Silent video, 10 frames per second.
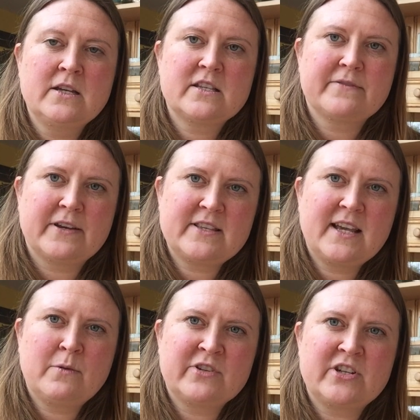So the first
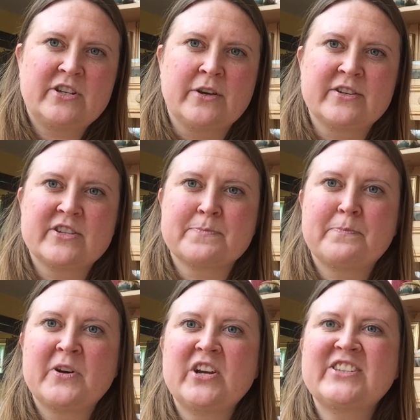thing I want you to do is
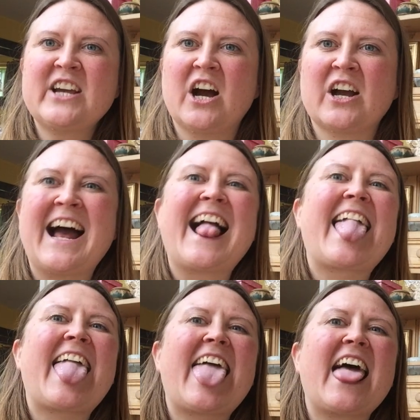just put your tongue
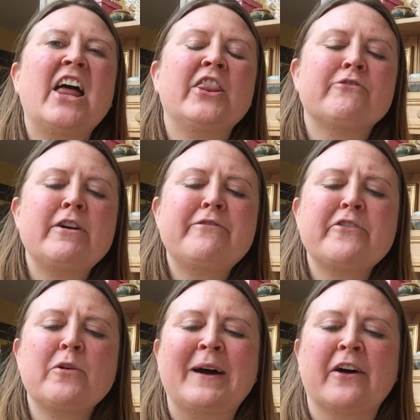on the roof of
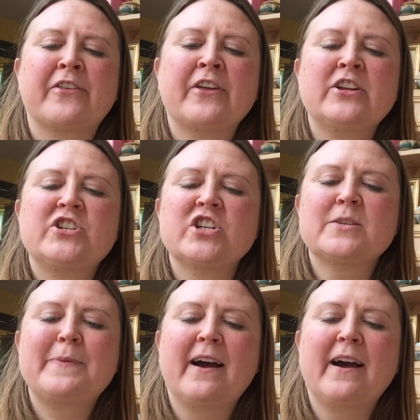your mouth, just